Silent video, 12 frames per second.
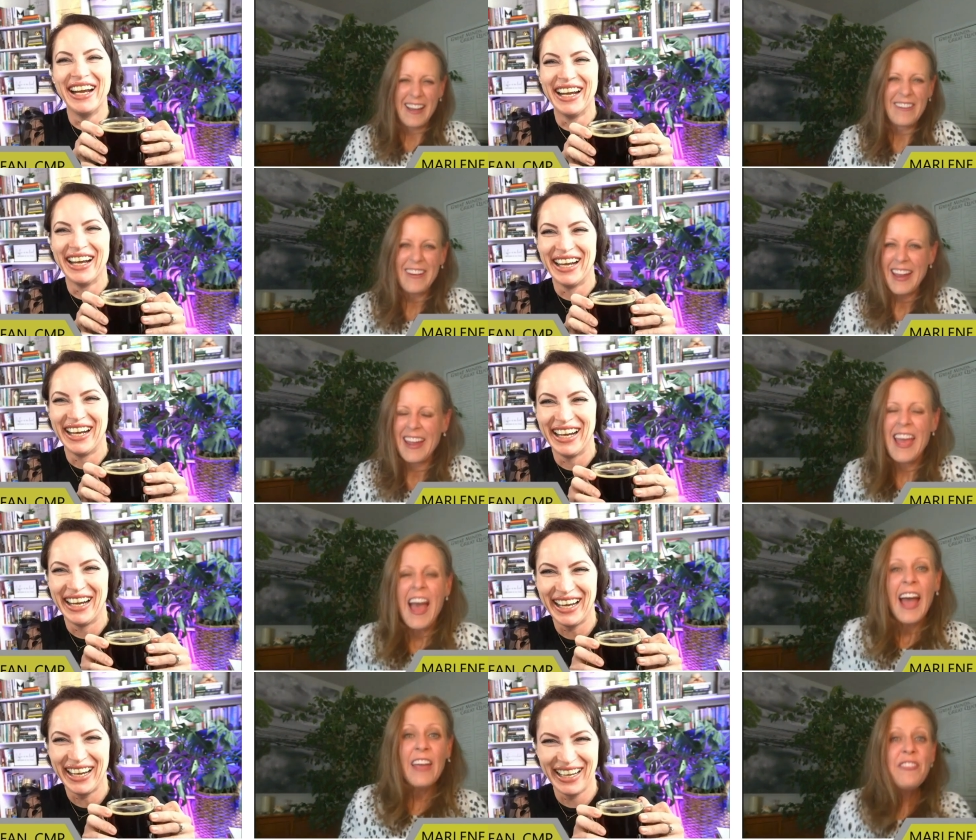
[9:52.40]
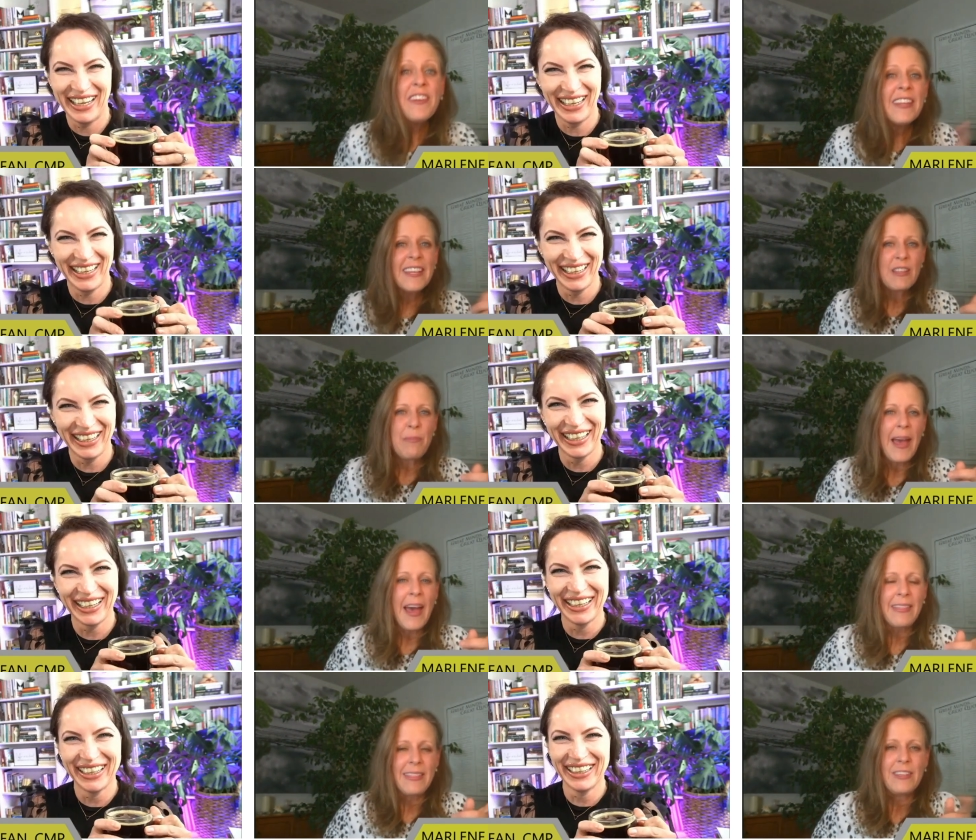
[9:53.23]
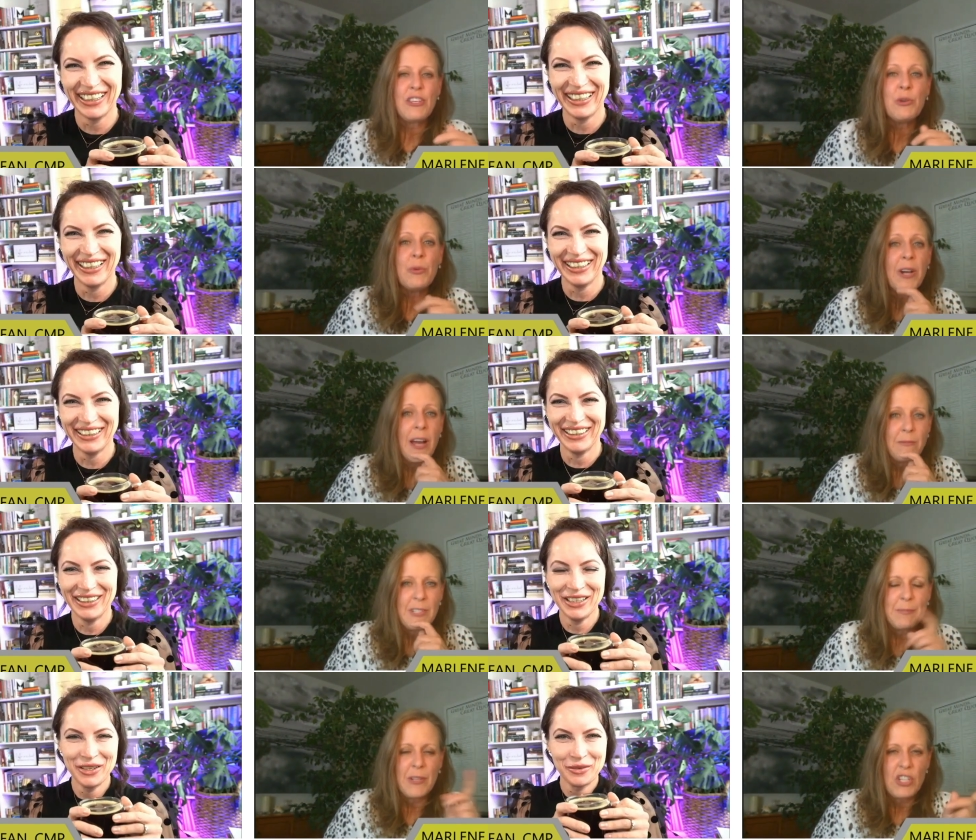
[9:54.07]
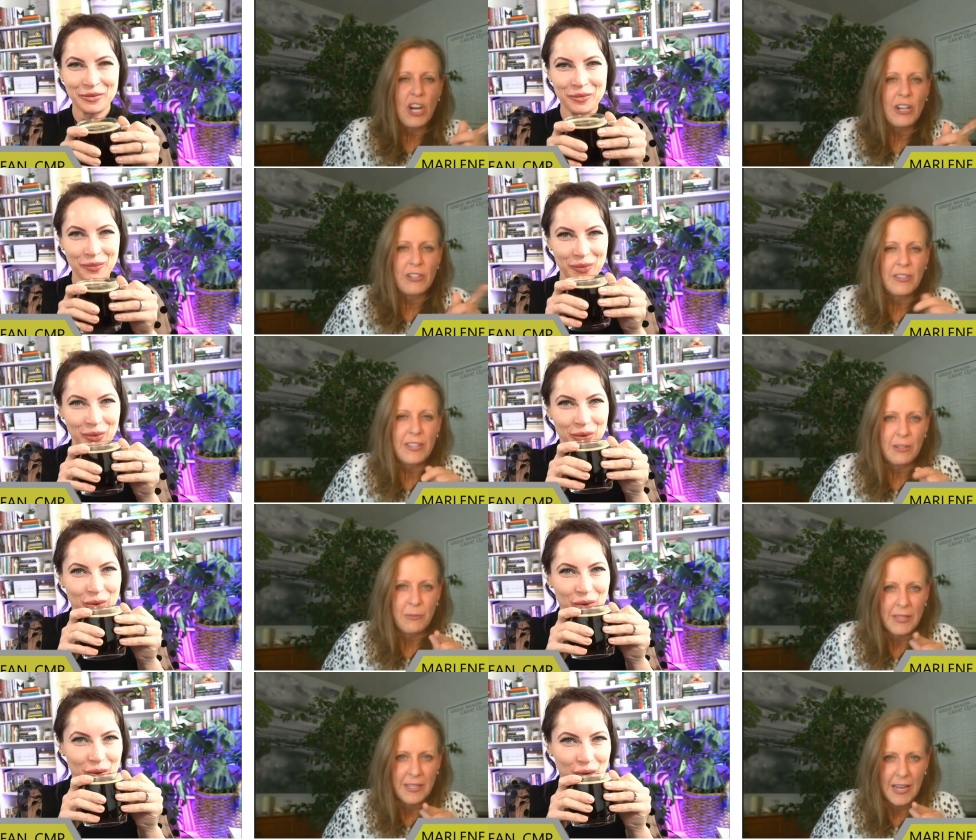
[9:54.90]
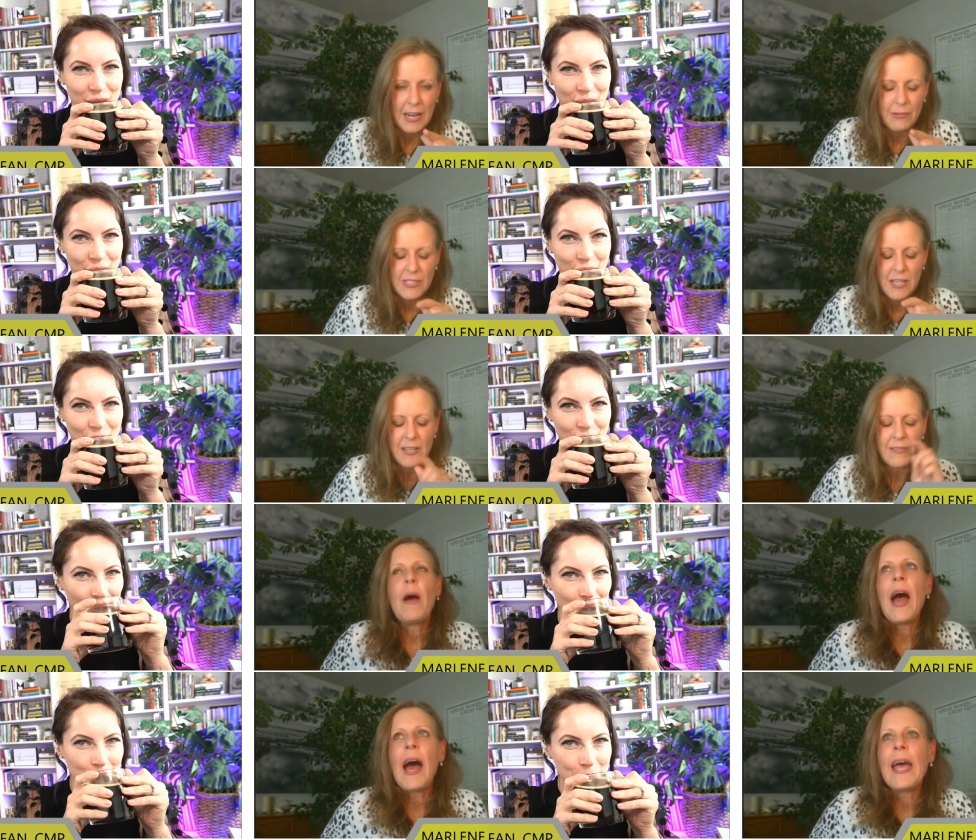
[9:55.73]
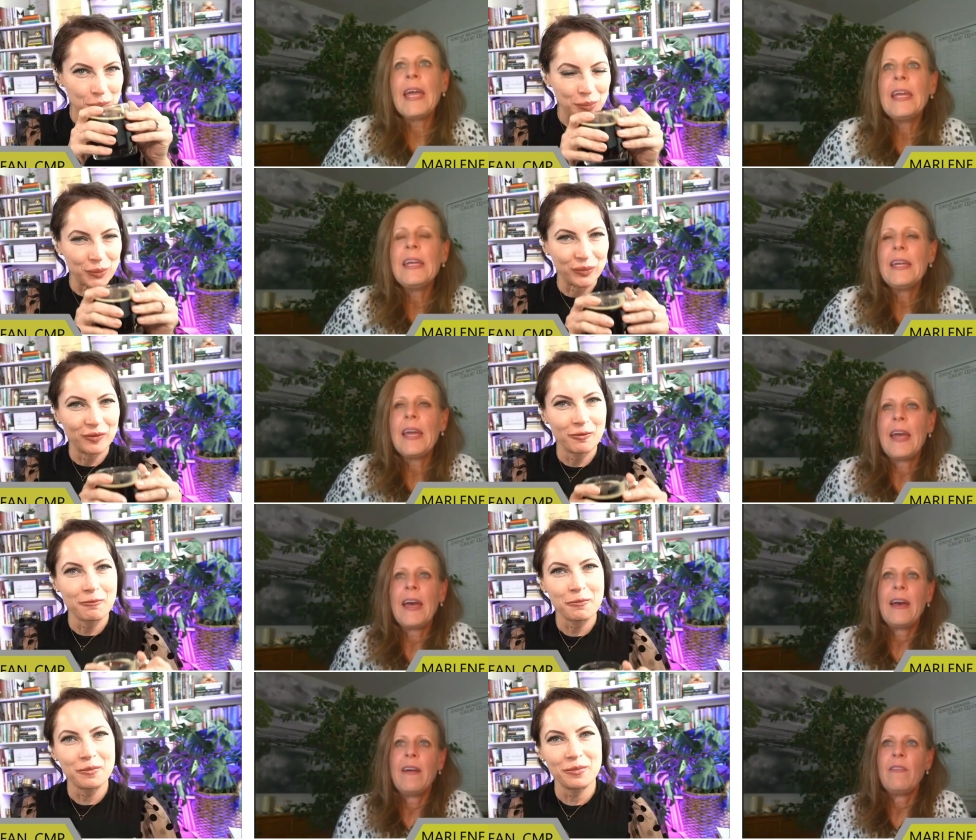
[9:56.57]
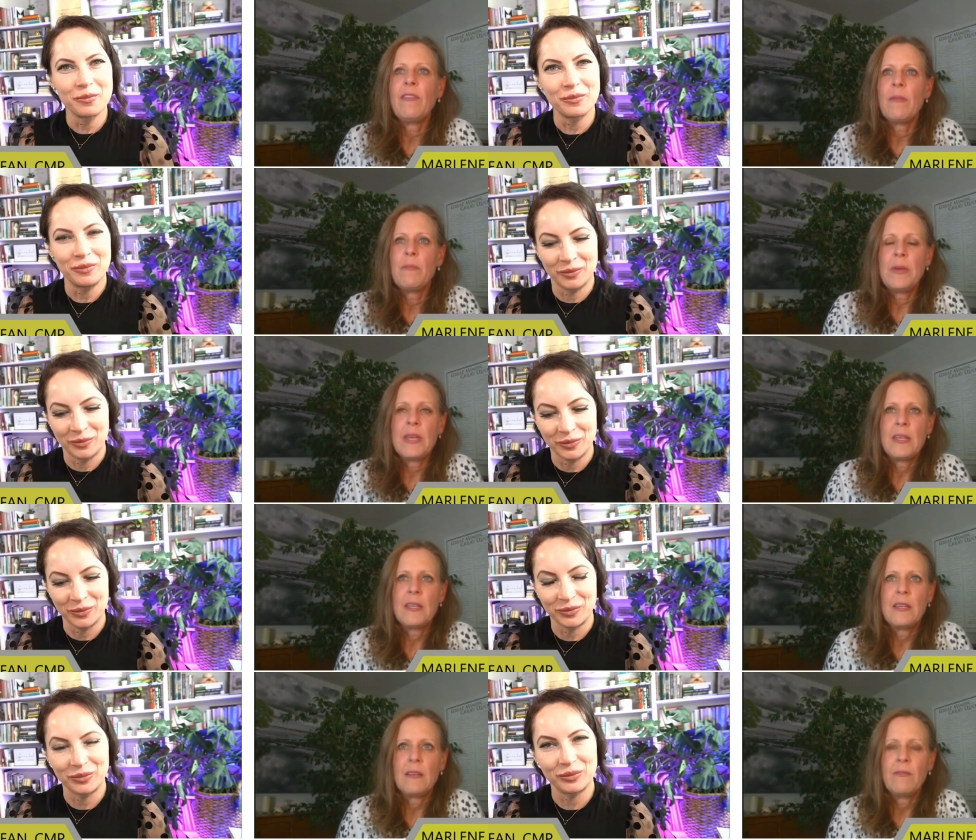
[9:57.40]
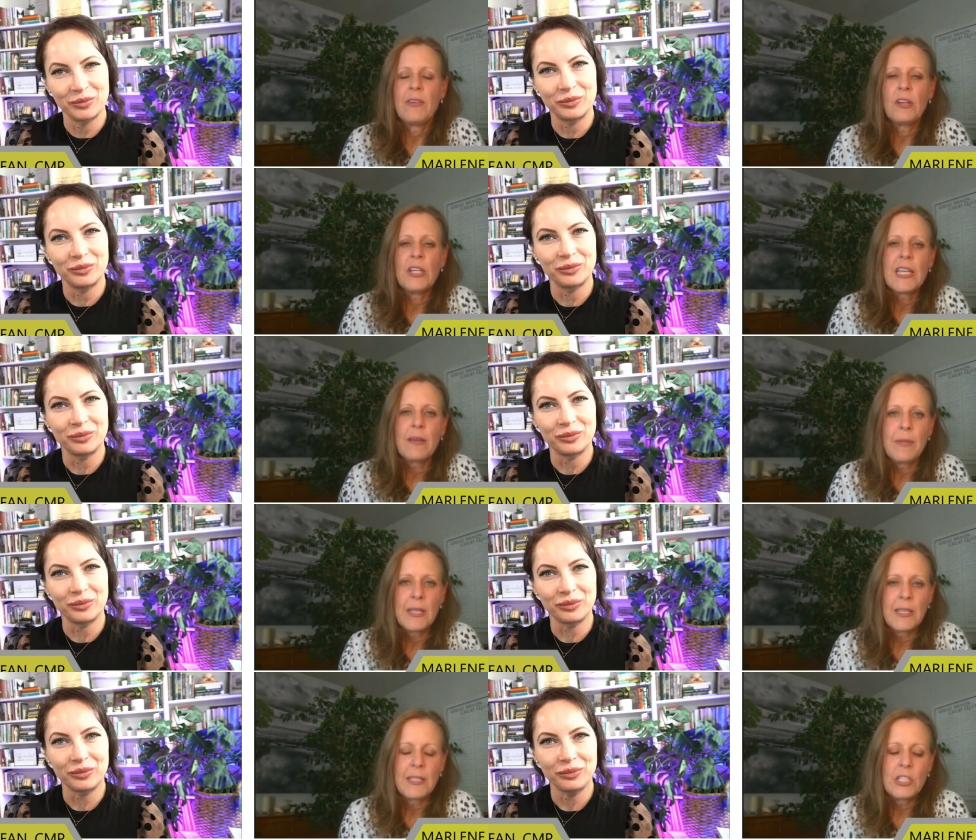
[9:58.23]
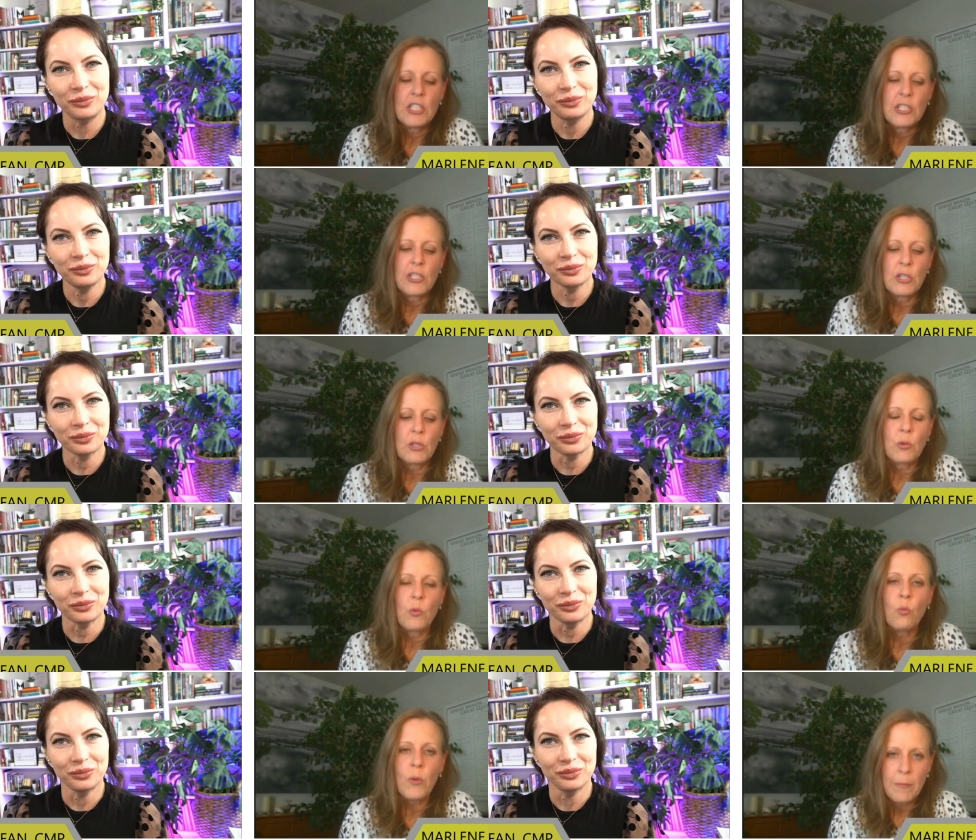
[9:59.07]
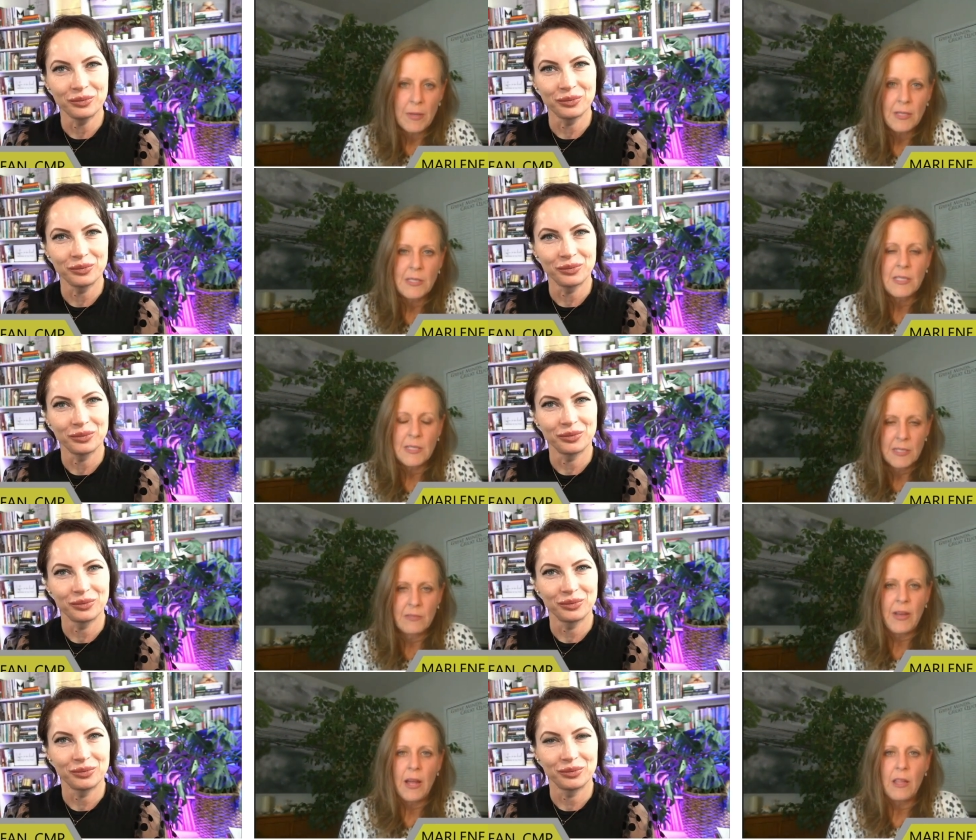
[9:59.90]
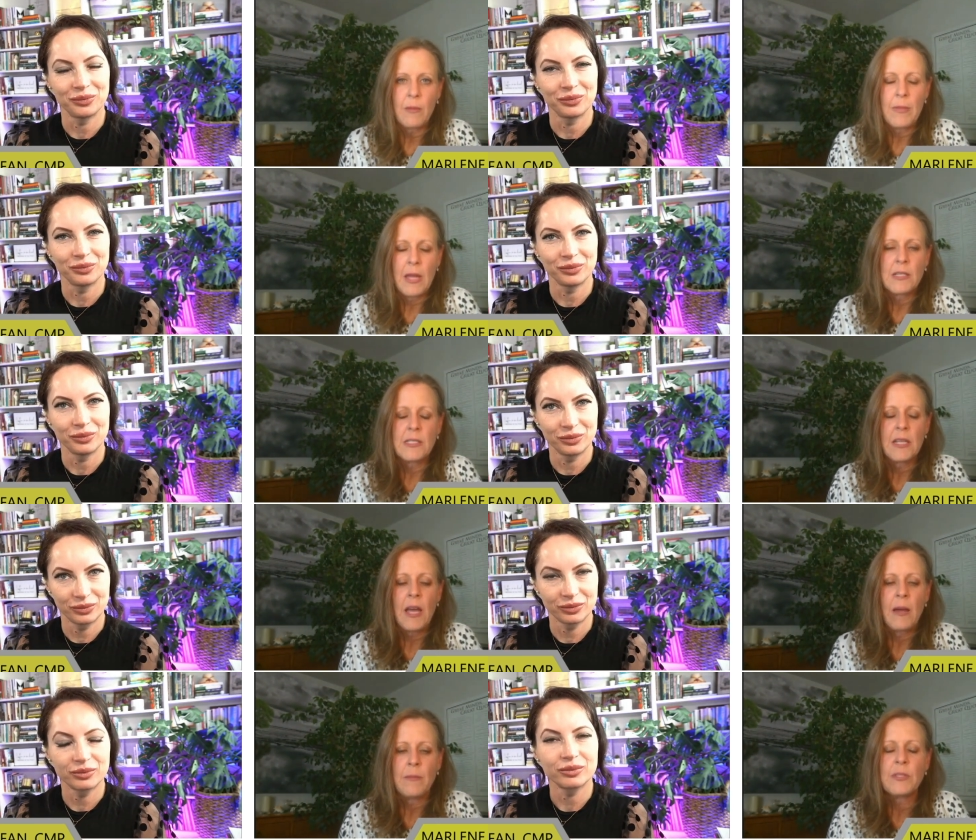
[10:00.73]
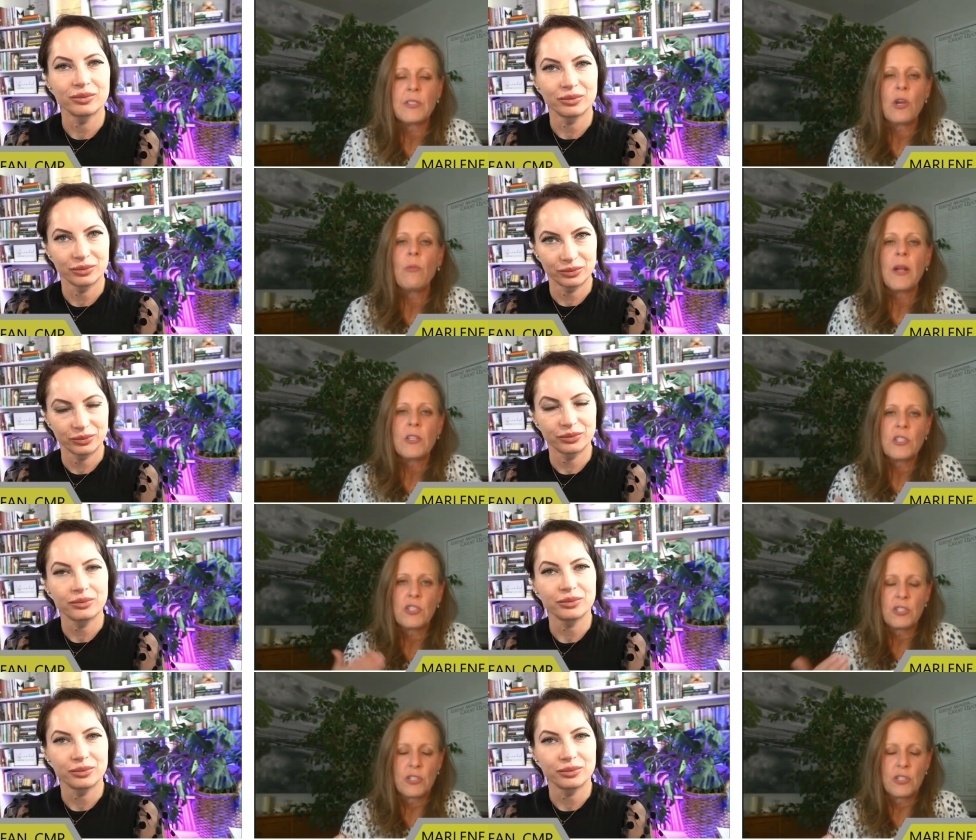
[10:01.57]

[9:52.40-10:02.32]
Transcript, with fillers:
Speaker 1: All right. I feel like the path that you were on was much harder than the one that I was on. I have been very committed to women's development, uh, so much